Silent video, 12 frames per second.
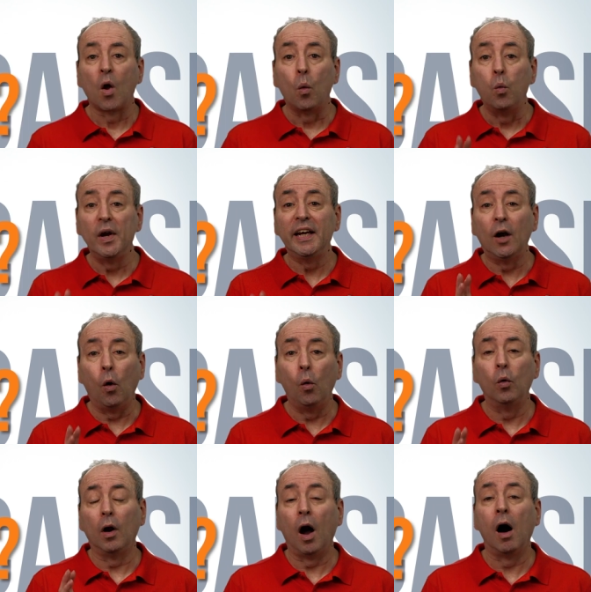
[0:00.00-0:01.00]
We
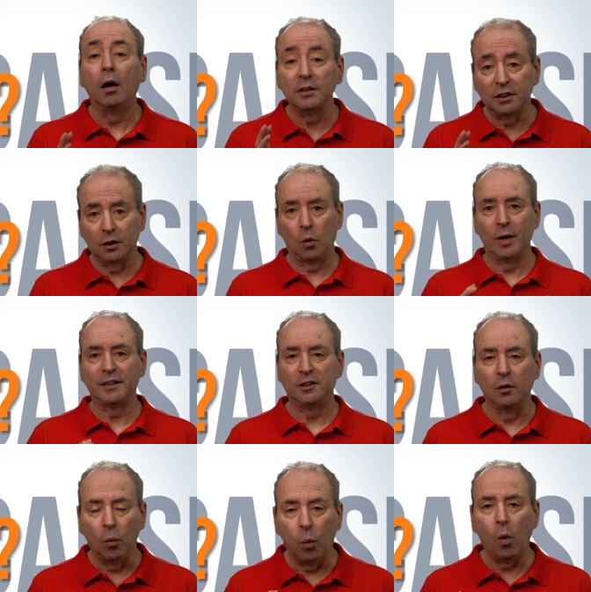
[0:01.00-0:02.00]
all ask the
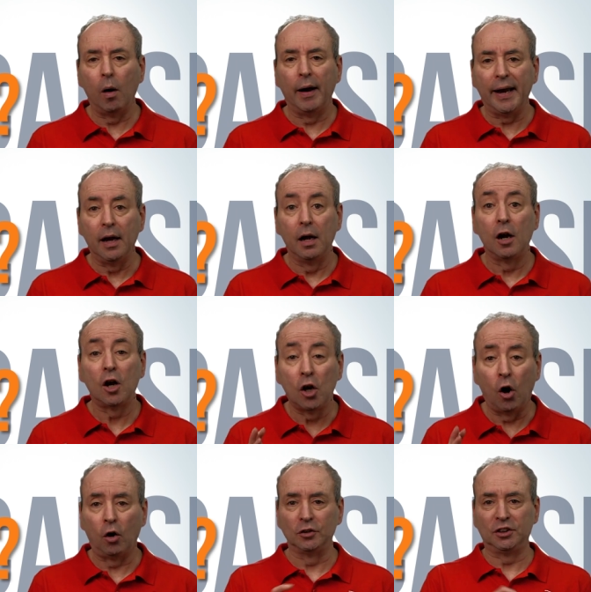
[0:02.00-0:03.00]
question why
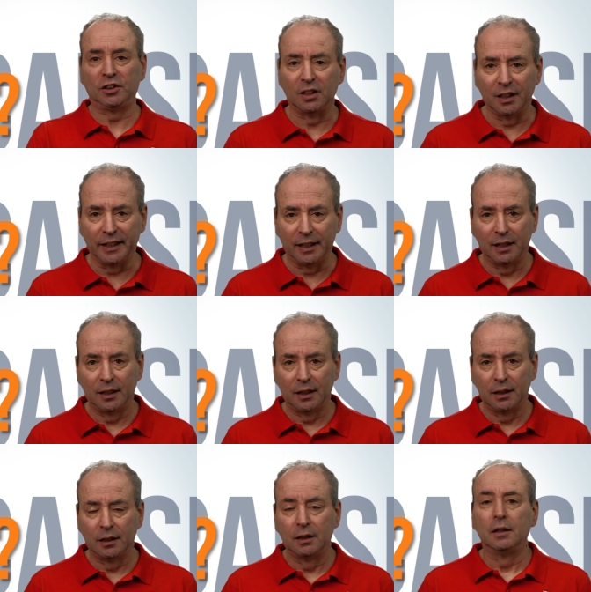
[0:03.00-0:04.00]
constantly,
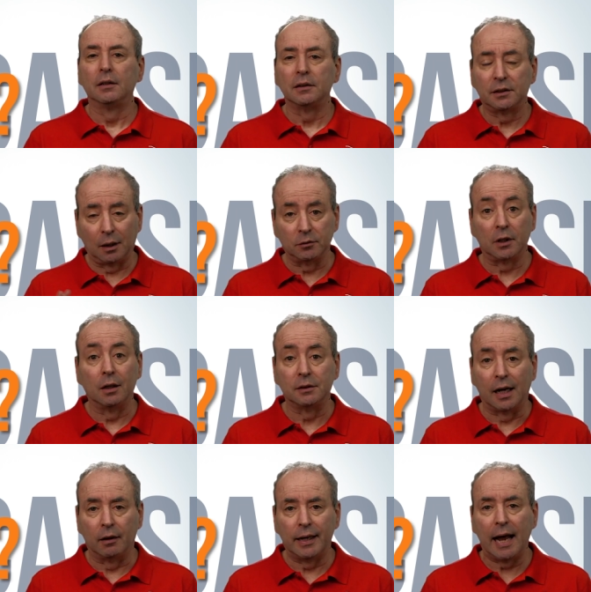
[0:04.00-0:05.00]
sometimes
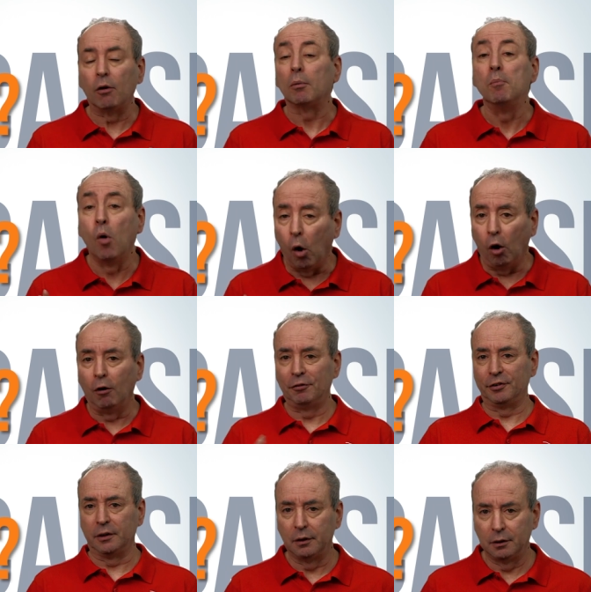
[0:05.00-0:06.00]
out loud, more
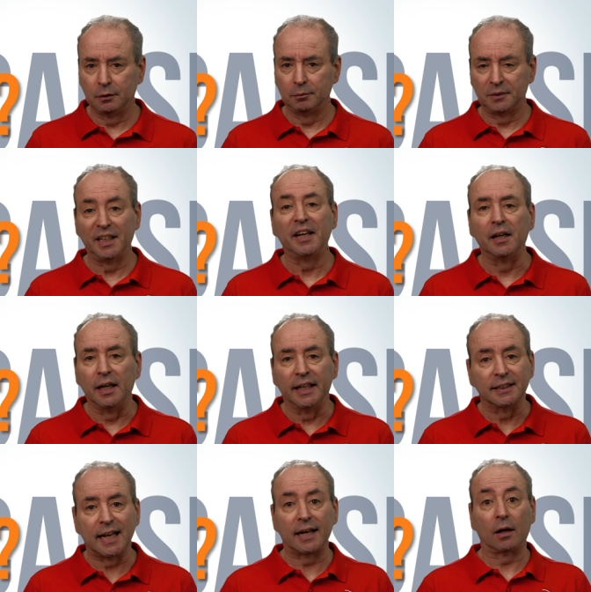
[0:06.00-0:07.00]
often, particularly
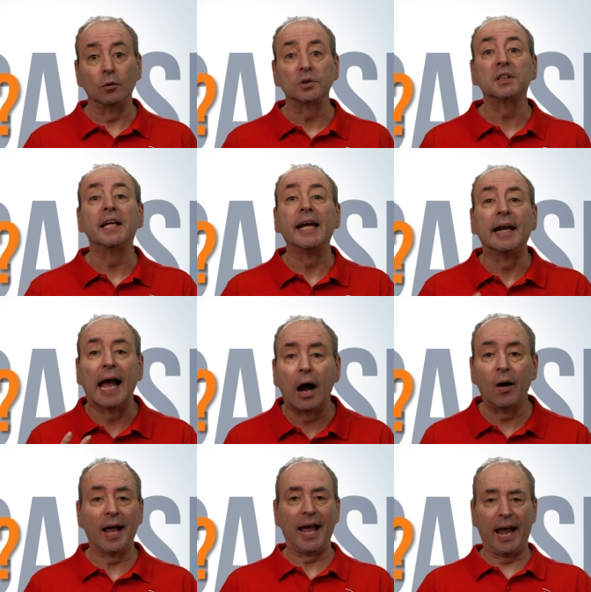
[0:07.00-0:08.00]
as adults, in
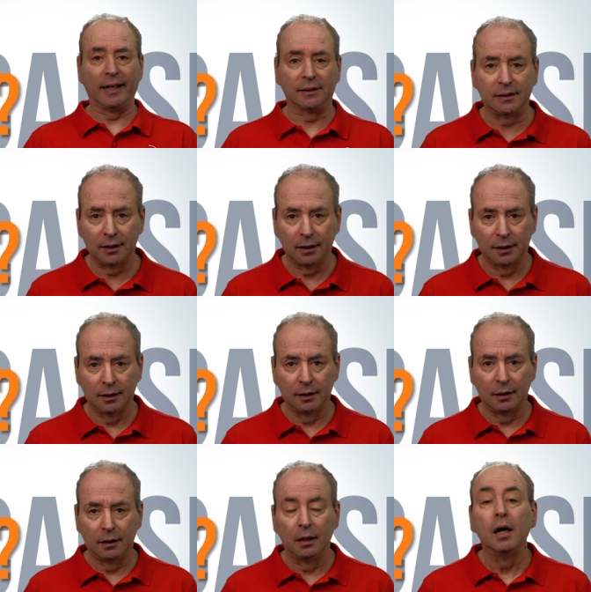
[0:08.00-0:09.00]
our heads.
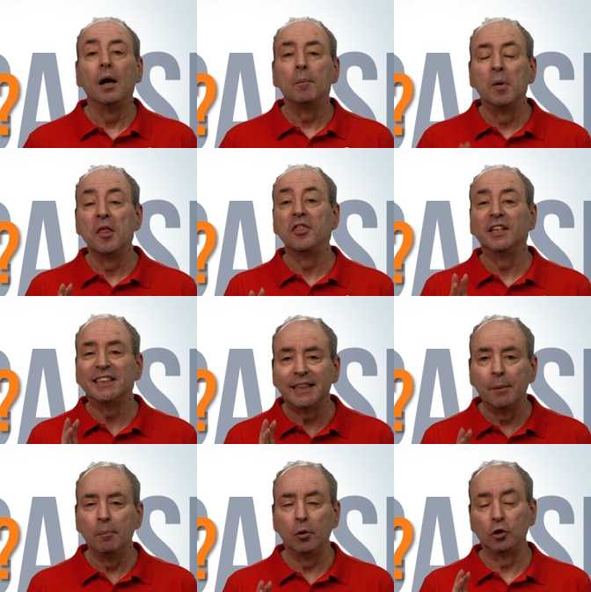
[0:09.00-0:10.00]
But the
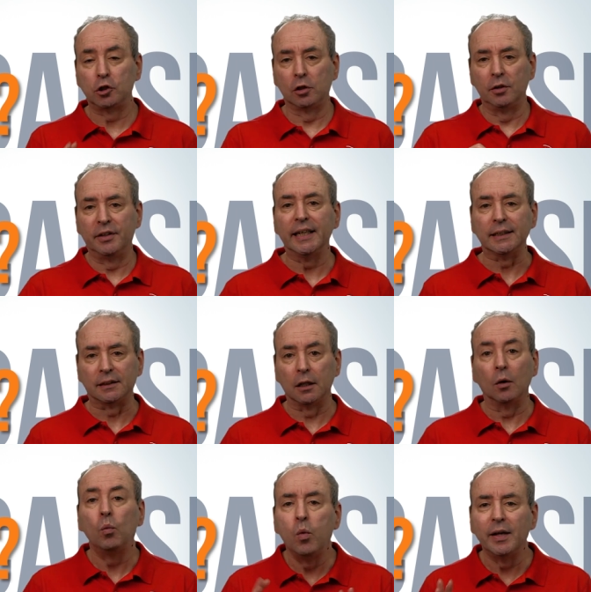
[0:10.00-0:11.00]
simple truth is
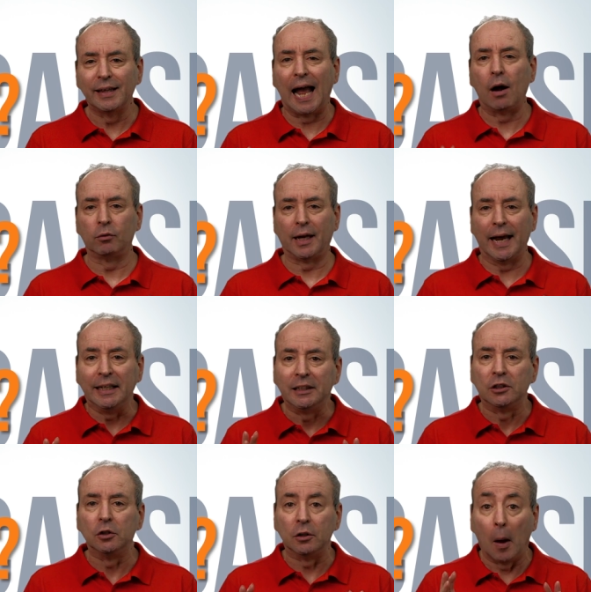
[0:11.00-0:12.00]
that without a
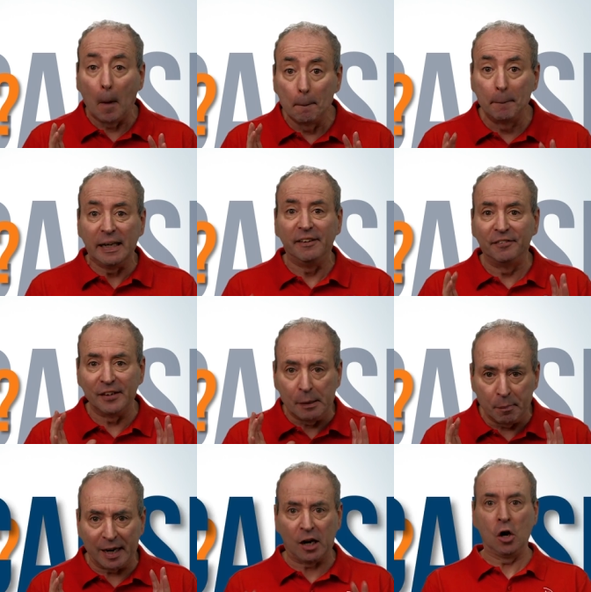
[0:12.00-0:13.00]
good, beefy
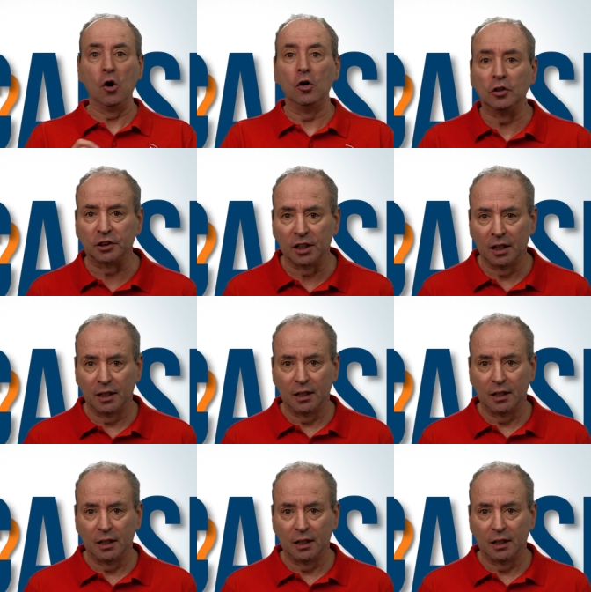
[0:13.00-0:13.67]
because,